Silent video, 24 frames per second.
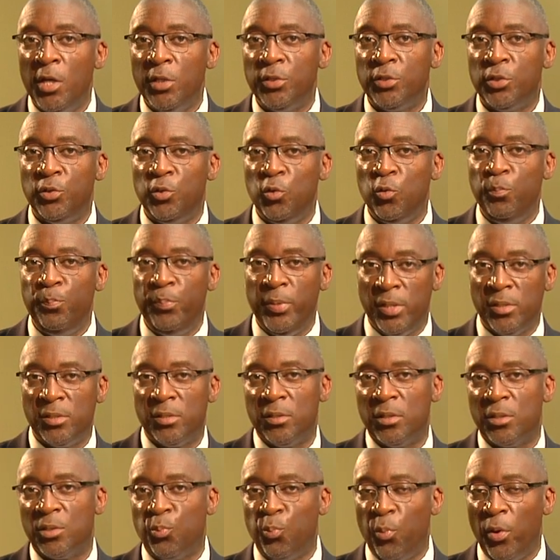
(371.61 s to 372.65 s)
to do
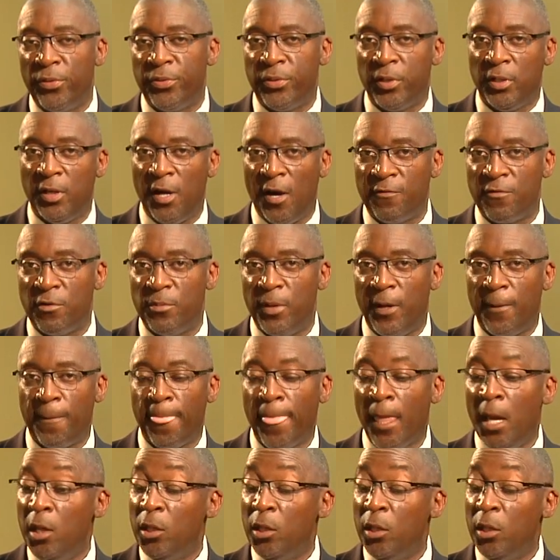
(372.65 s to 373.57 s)
business with the government.